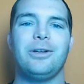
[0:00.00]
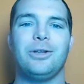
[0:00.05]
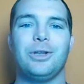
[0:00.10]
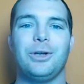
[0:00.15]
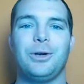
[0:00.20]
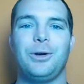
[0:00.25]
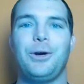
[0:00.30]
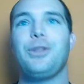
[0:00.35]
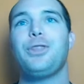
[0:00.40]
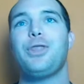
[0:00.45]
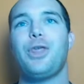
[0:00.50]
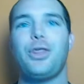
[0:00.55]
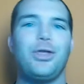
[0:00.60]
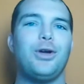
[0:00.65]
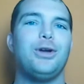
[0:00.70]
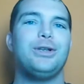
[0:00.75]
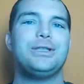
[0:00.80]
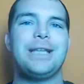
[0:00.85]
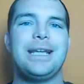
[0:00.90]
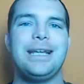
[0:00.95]
on the
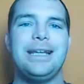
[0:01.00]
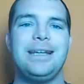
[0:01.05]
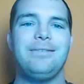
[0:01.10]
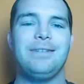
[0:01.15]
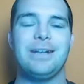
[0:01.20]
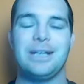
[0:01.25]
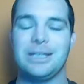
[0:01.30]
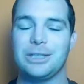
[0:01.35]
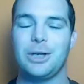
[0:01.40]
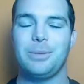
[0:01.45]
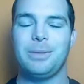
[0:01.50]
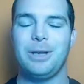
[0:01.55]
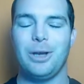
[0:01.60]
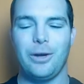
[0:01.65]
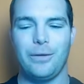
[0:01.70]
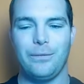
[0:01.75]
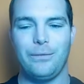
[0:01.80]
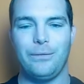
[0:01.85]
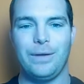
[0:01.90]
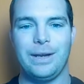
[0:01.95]
Thursday evening. It's going to be a
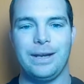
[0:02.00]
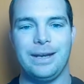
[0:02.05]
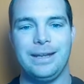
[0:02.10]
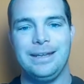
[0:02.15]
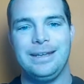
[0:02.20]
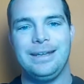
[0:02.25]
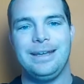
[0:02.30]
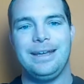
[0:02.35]
lot of fun.